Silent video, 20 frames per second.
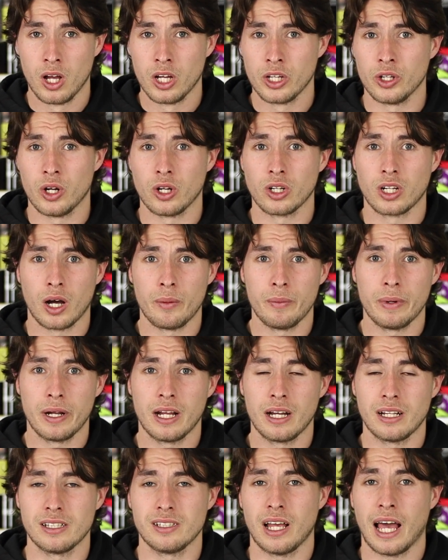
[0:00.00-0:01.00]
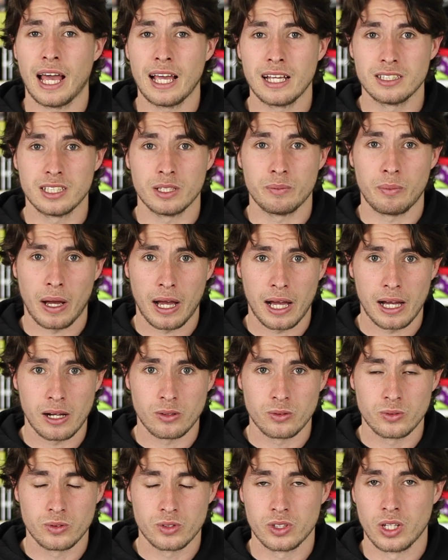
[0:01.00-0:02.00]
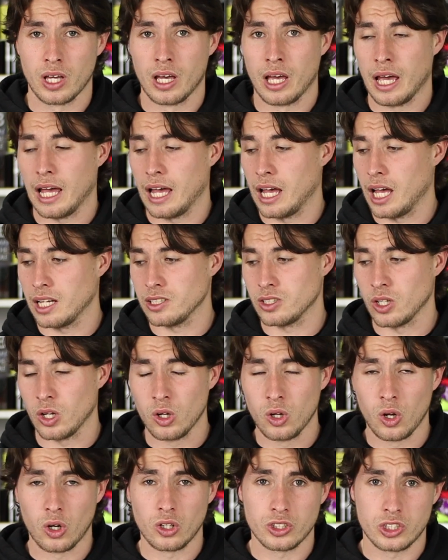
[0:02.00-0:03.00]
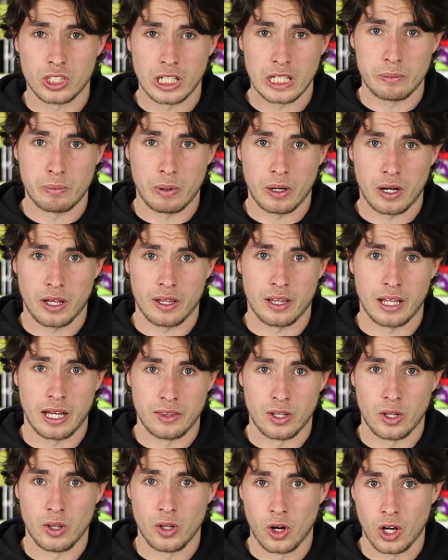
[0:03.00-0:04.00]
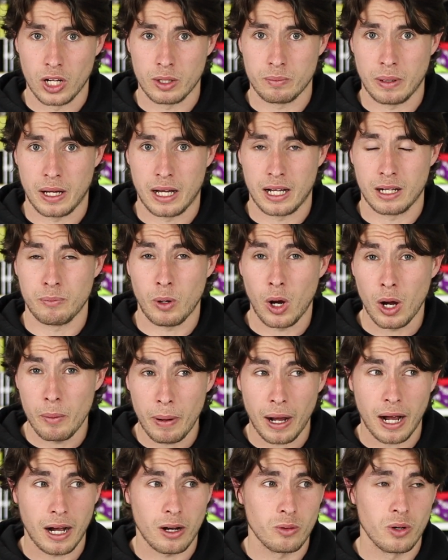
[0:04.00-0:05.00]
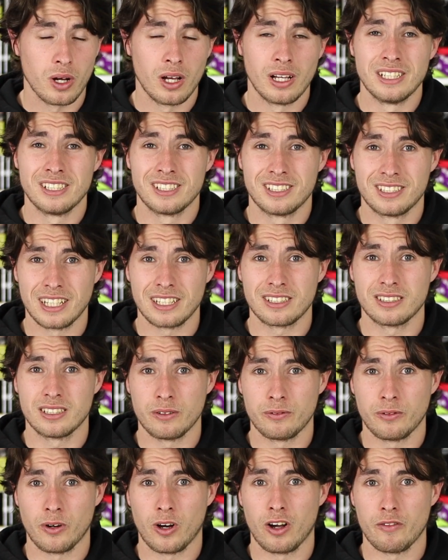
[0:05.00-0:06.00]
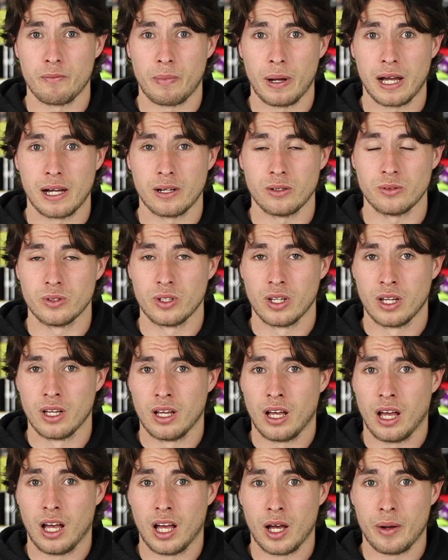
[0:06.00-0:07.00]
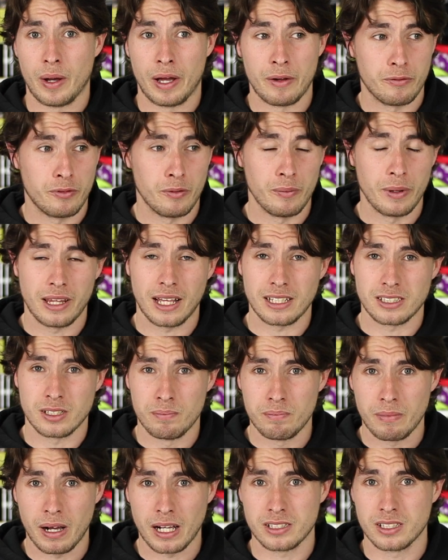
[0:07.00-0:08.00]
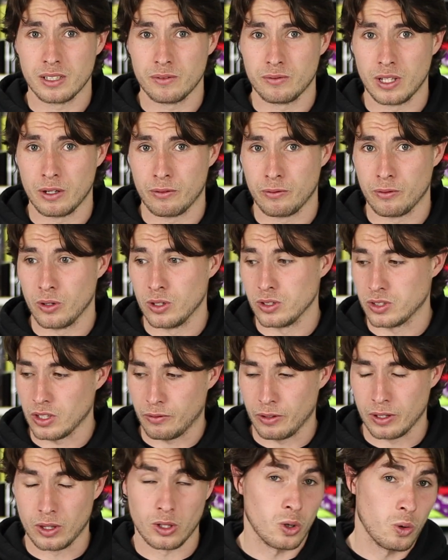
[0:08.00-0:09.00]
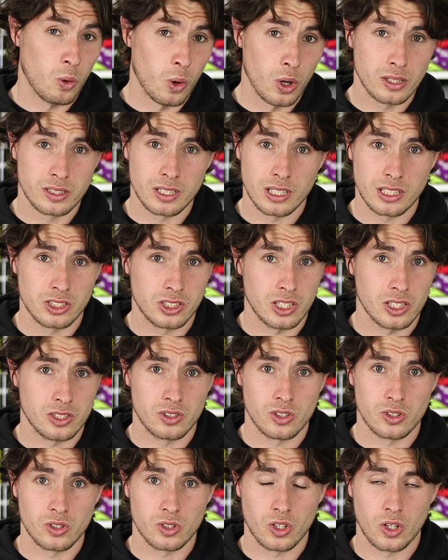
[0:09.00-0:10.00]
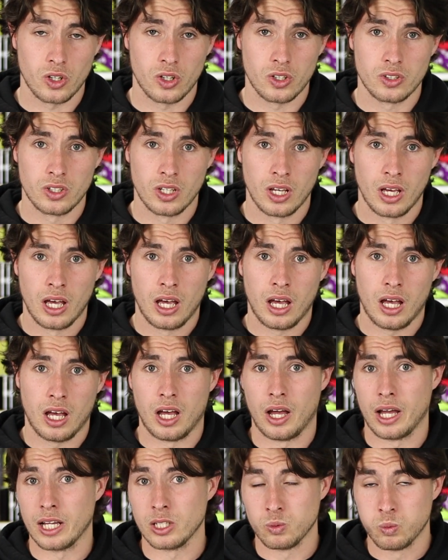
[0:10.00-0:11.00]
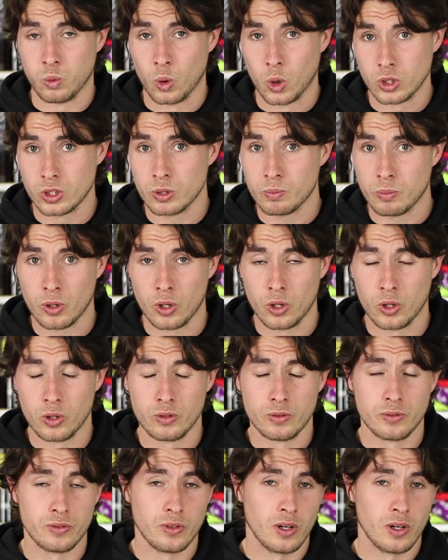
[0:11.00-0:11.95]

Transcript: You know, coming in at £80, it's a lot cheaper than the Nike bag by about £65. And for me, that's a massive difference. I think the quality is just as good. It's waterproof.